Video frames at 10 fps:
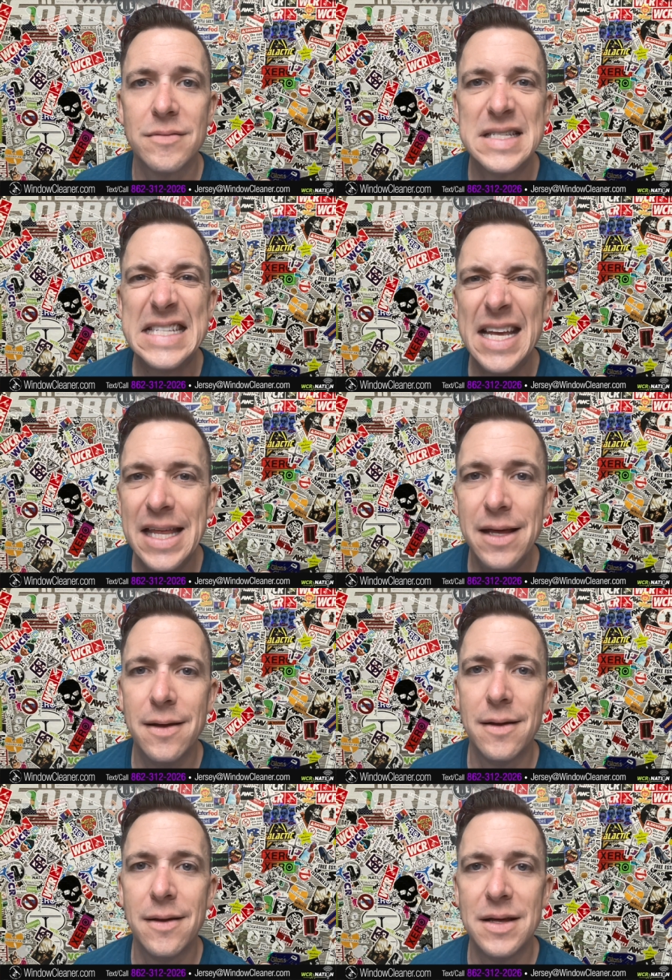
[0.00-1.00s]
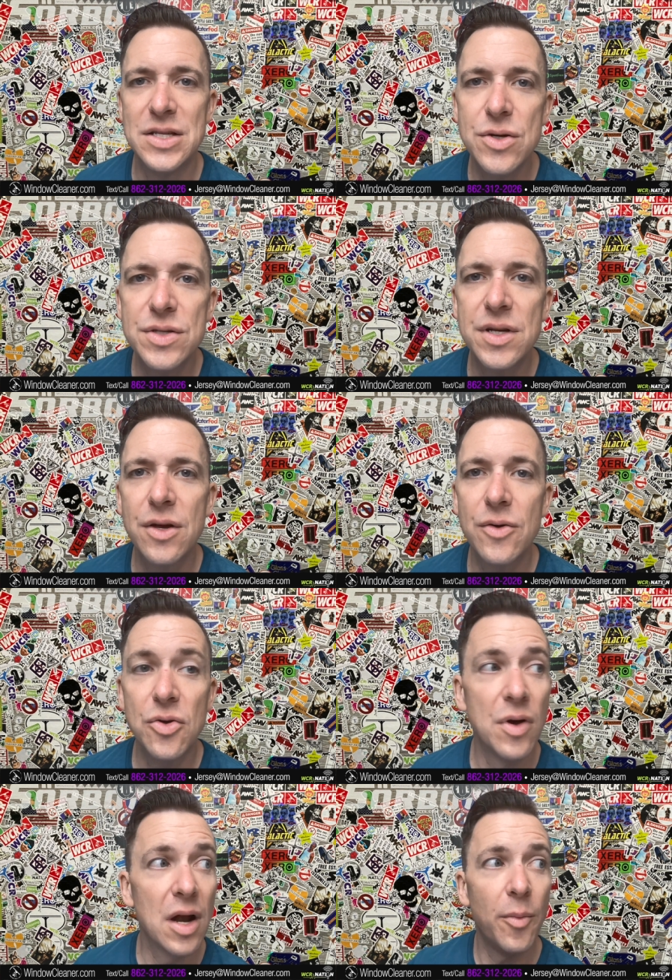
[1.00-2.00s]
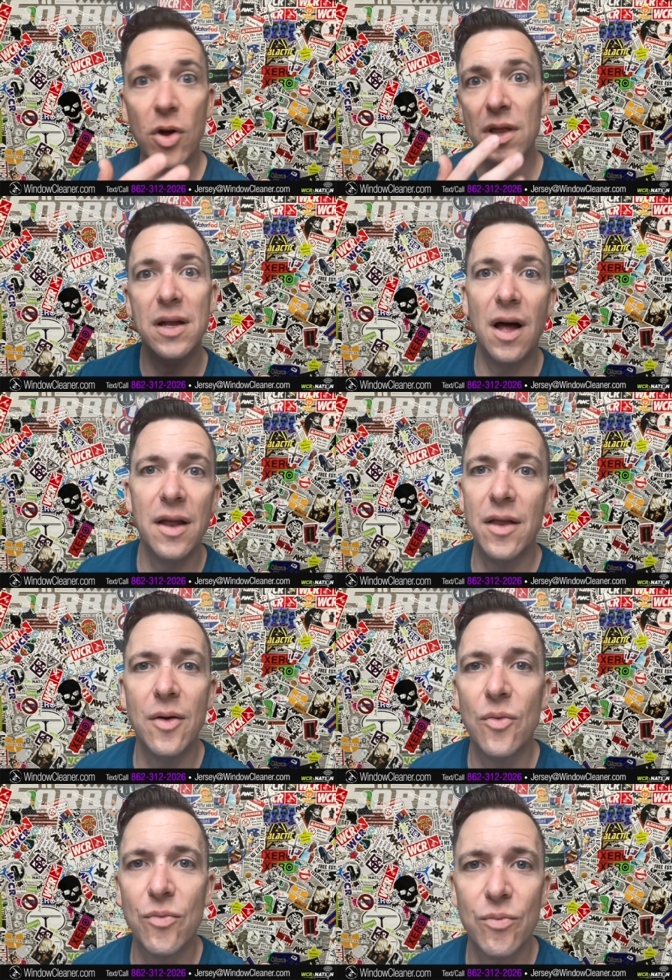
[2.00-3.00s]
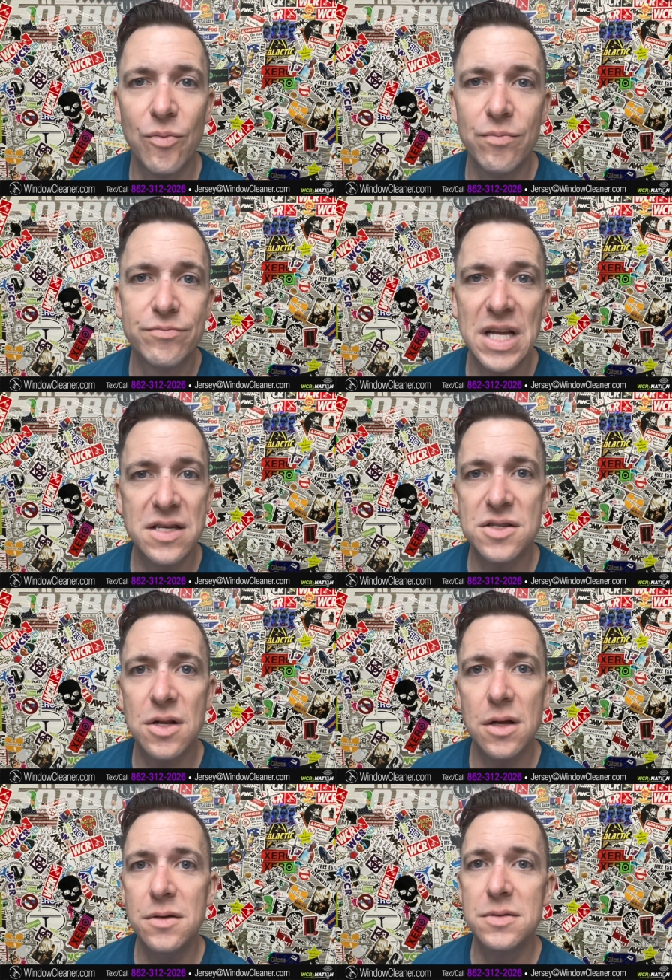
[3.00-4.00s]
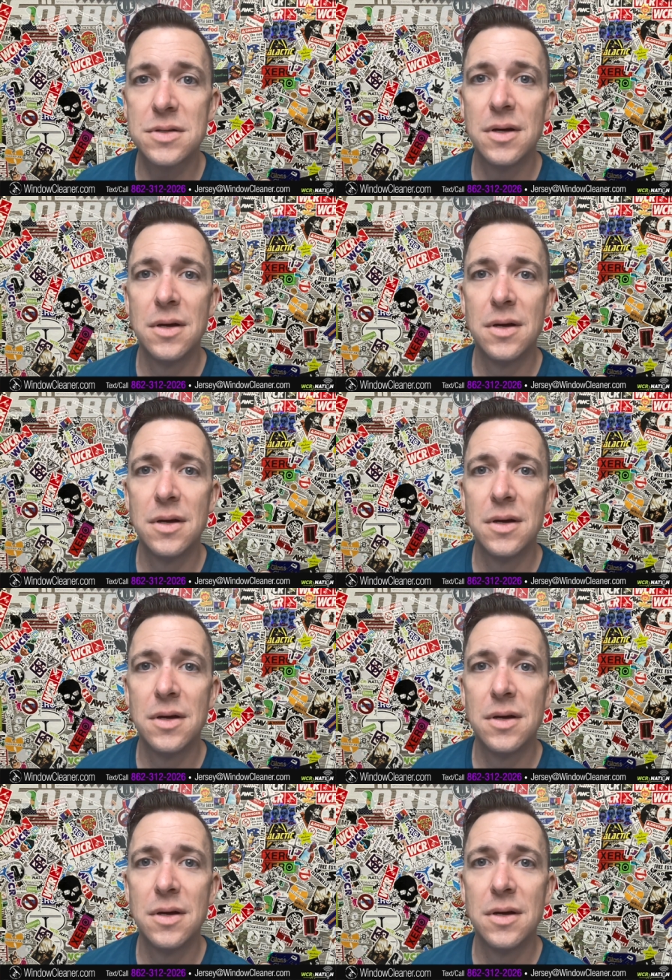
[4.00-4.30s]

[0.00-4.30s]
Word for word: city is using you and you get them all in on the dentist close,